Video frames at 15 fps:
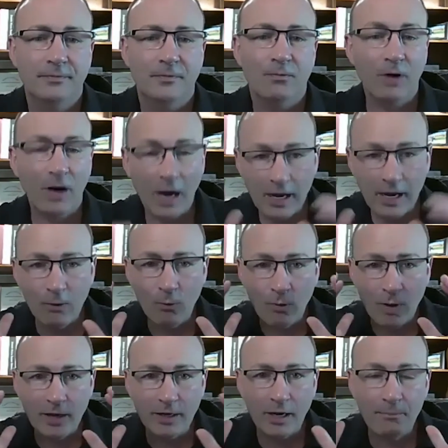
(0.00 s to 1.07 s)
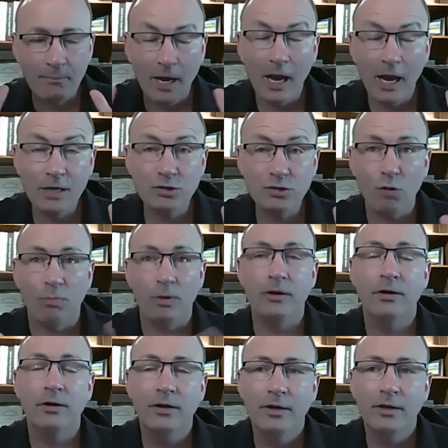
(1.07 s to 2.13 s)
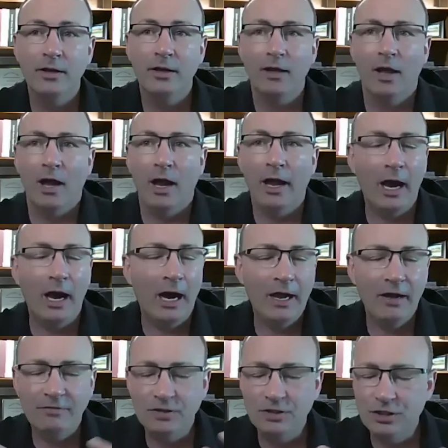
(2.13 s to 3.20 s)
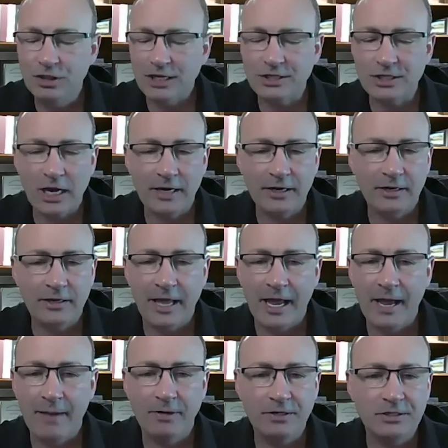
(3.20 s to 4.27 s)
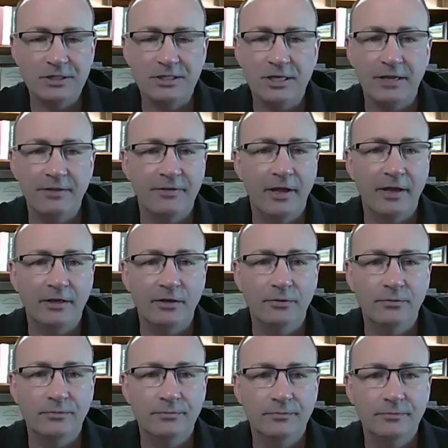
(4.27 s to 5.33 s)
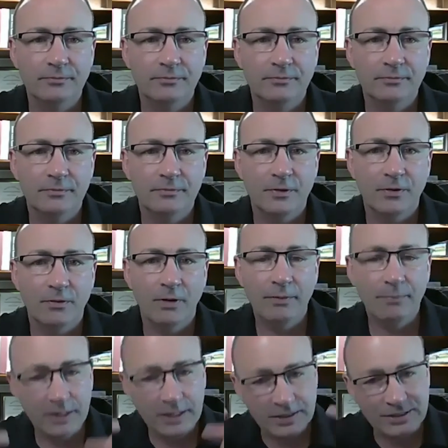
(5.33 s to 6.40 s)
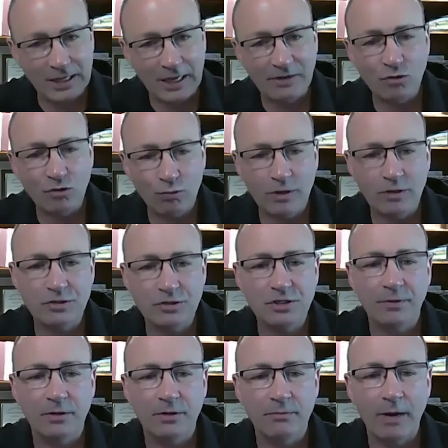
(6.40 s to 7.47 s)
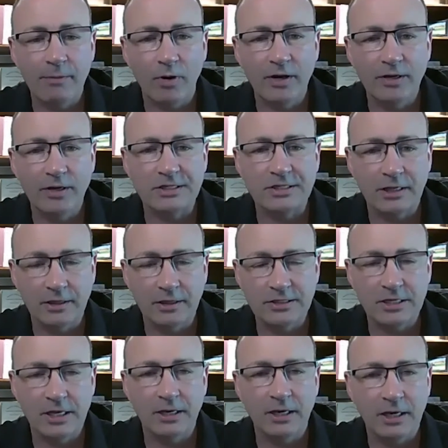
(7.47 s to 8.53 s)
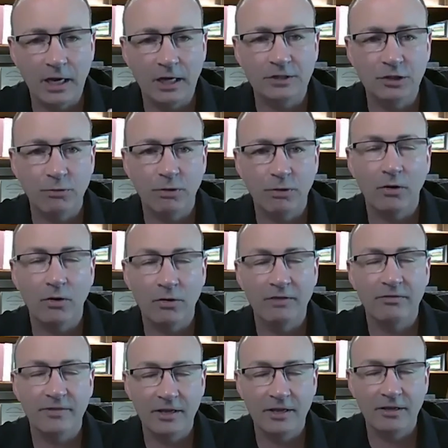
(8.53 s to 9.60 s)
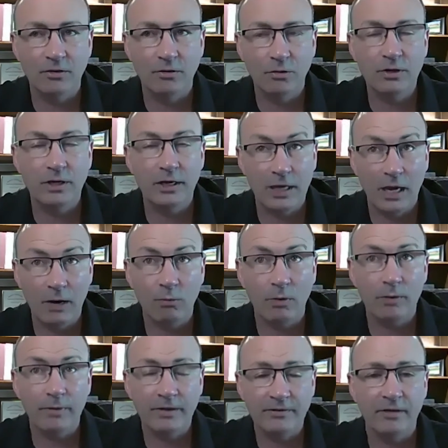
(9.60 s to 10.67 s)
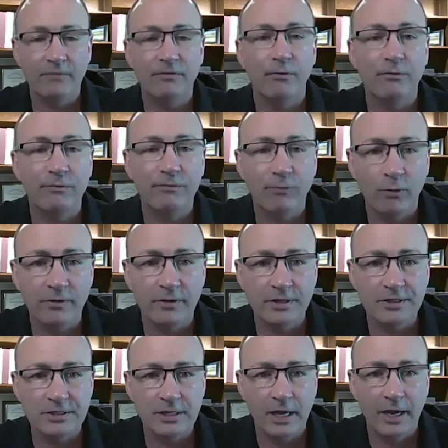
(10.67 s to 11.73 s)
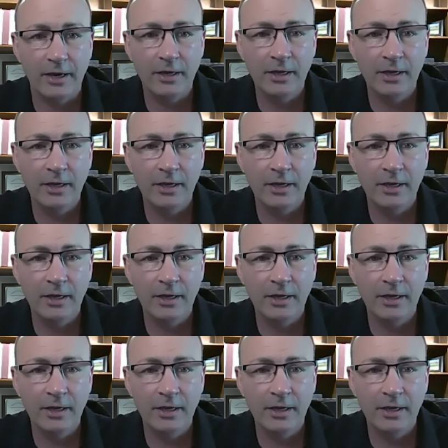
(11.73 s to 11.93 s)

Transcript: When I wake up, my eyes open, I have just gotten into the habit of just saying thank you, right? Because that triggers something in my brain to suddenly say, gosh, you know what? Okay, thank you. Okay, God, what am I thankful for this day?